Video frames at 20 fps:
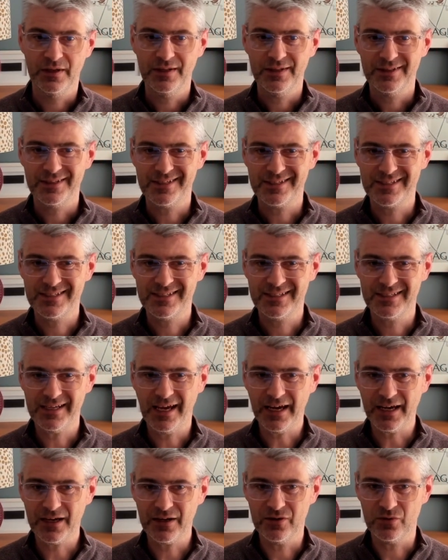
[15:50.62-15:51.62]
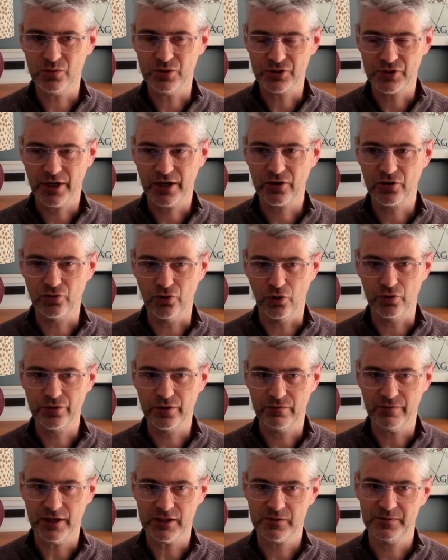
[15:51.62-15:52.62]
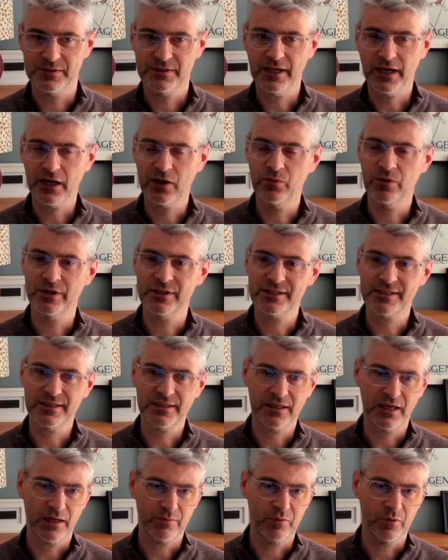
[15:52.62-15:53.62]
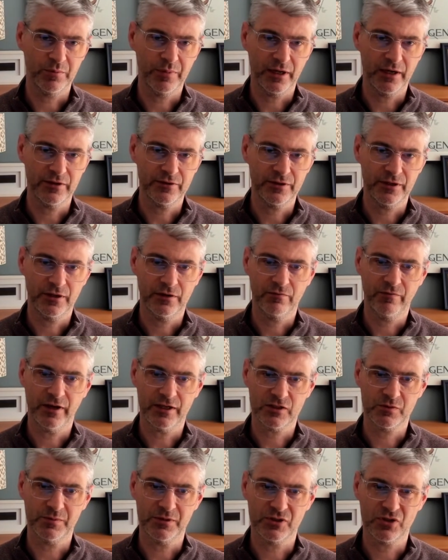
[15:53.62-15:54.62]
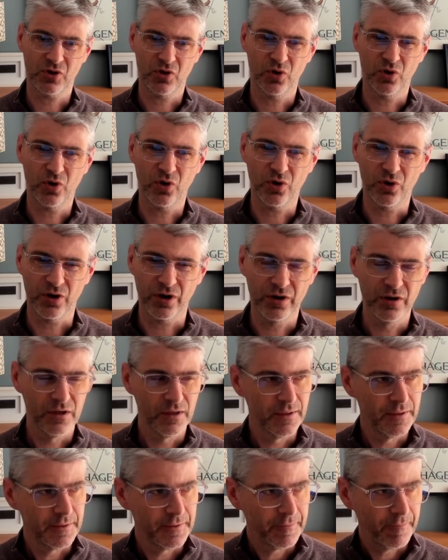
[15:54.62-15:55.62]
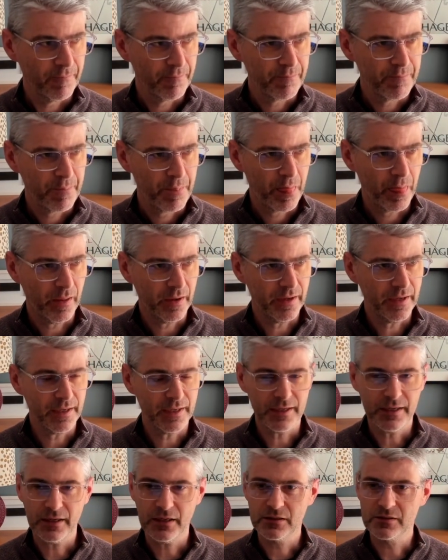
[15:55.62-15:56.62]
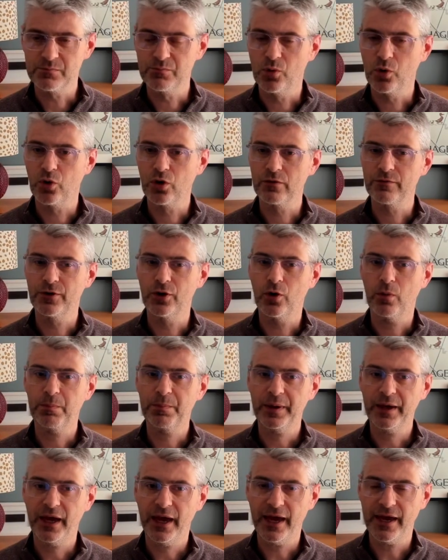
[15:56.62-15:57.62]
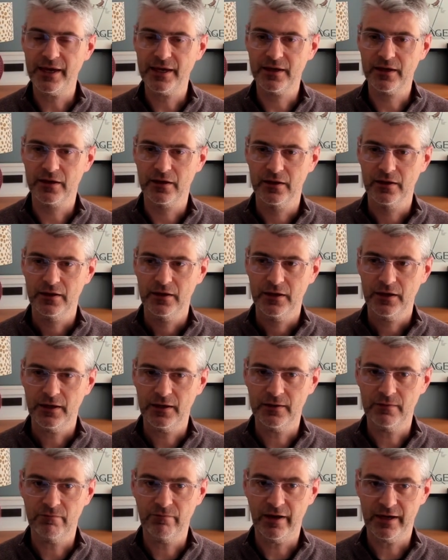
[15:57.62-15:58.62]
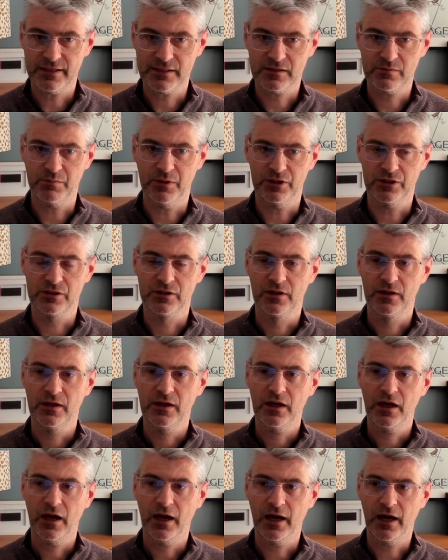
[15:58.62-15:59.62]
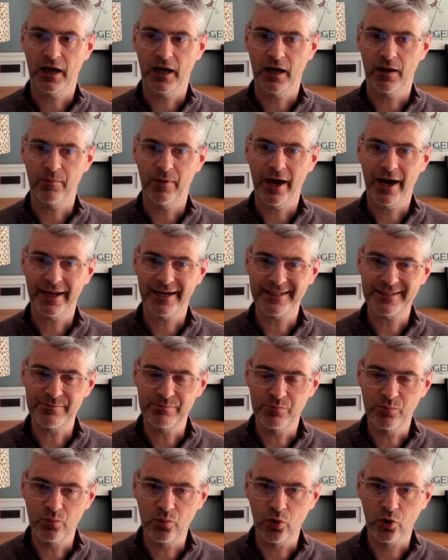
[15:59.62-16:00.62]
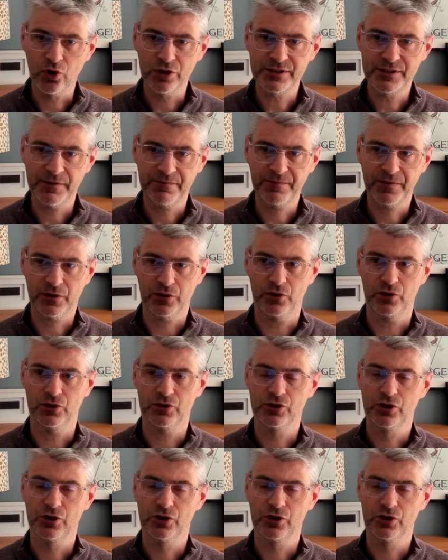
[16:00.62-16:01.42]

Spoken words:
The second one, so that growth investment. The second one is capability investments, or it's more of an opaque investment, and it's more difficult